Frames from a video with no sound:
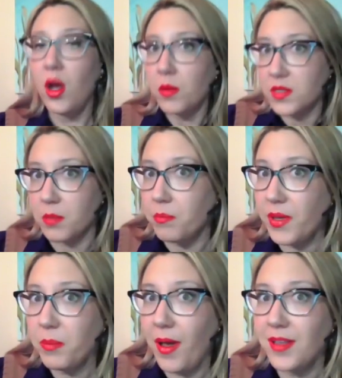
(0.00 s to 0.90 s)
some
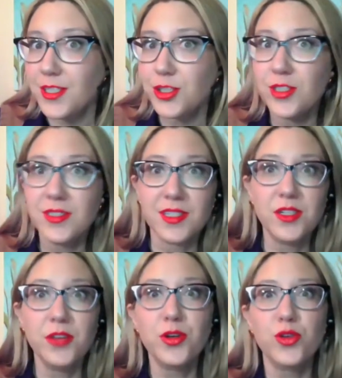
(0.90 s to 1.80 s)
big politicians
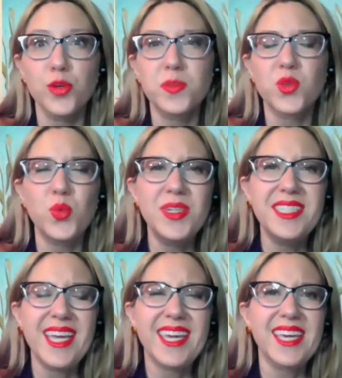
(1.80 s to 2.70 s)
and other groups
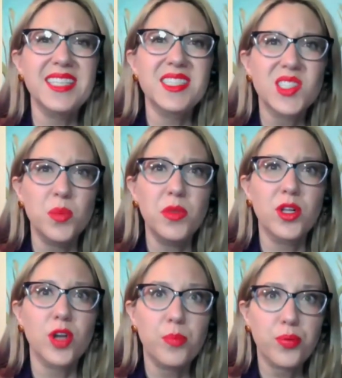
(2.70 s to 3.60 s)
would take a
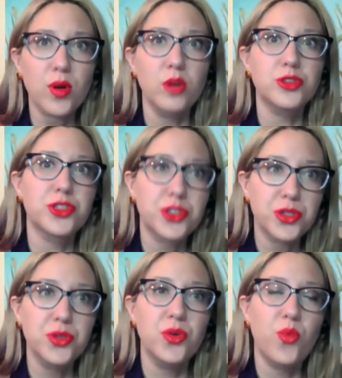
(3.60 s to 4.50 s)
similar approach
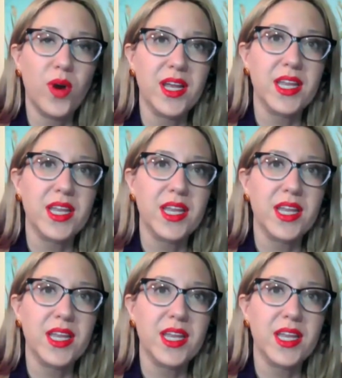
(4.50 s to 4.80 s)
to what